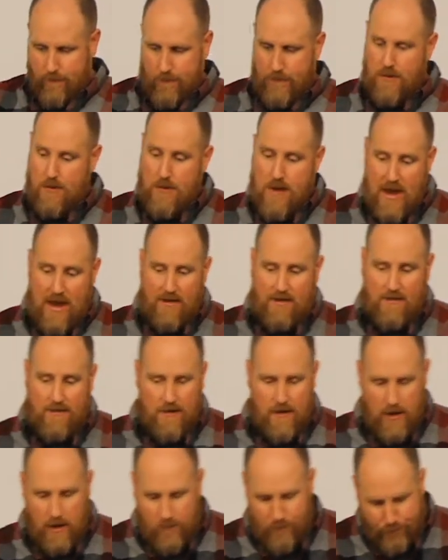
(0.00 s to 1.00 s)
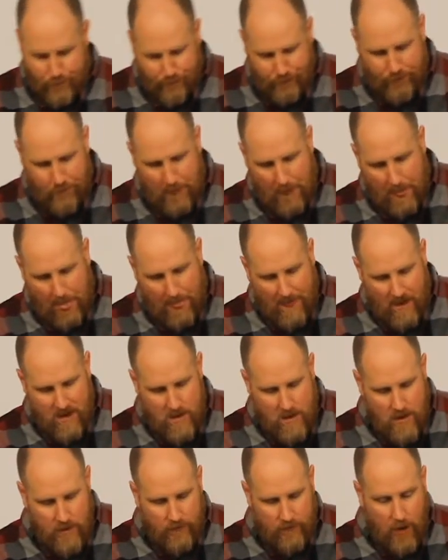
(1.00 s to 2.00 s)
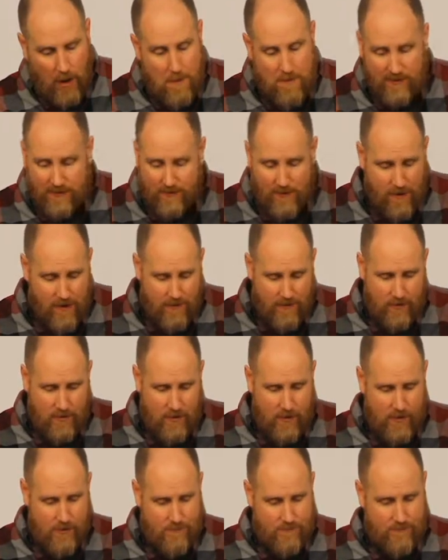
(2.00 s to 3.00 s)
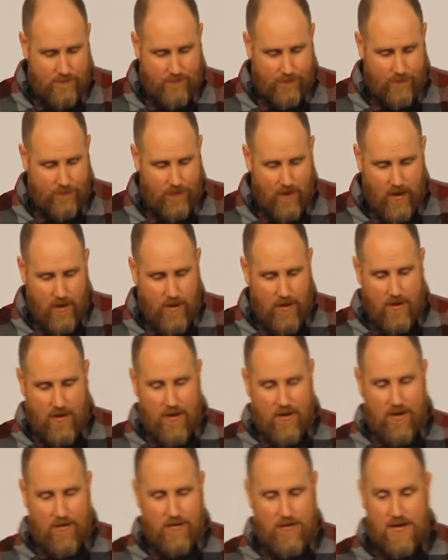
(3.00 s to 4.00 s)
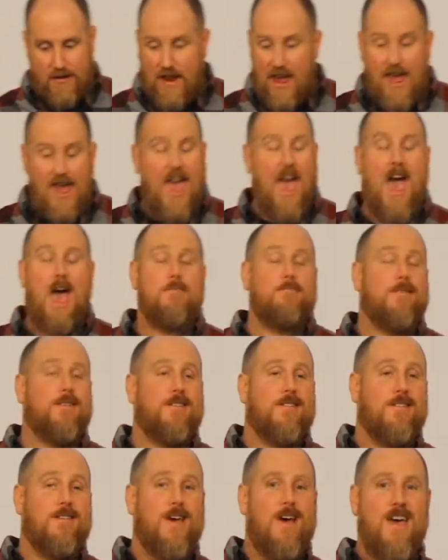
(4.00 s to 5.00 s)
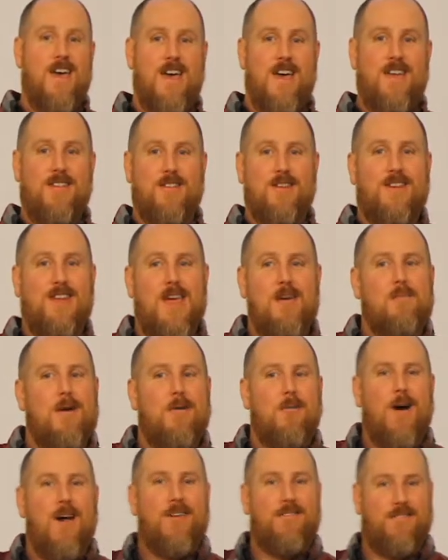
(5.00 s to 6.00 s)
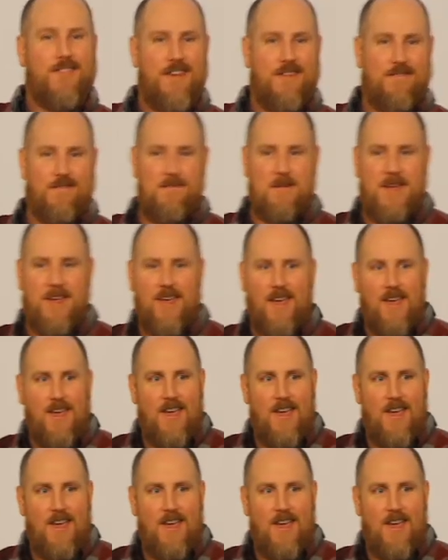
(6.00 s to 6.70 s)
with you guys tonight. So I'm going to start the day it happened, the day my wife left me.